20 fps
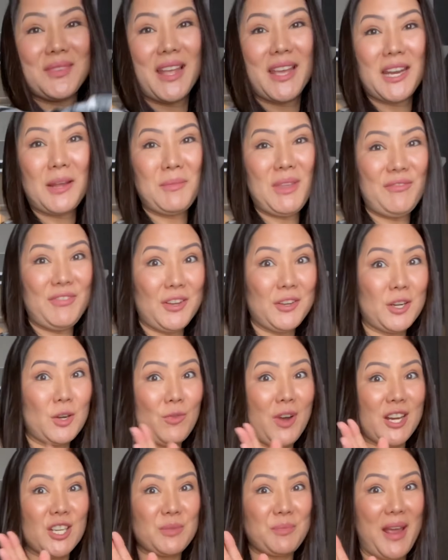And I'm even going to
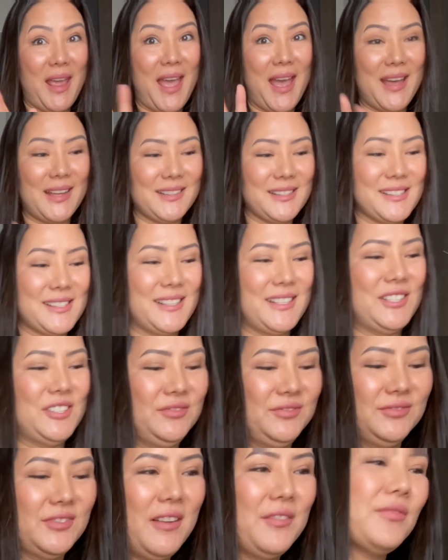wash my
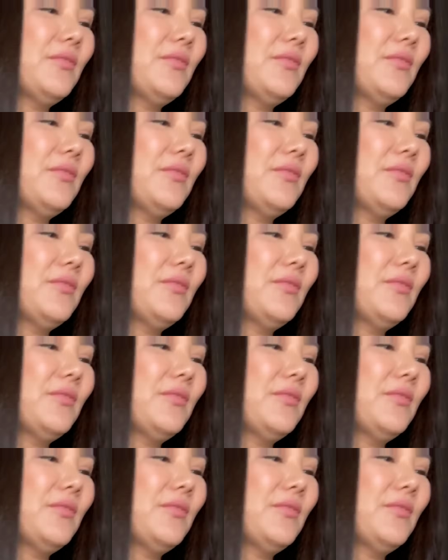hands.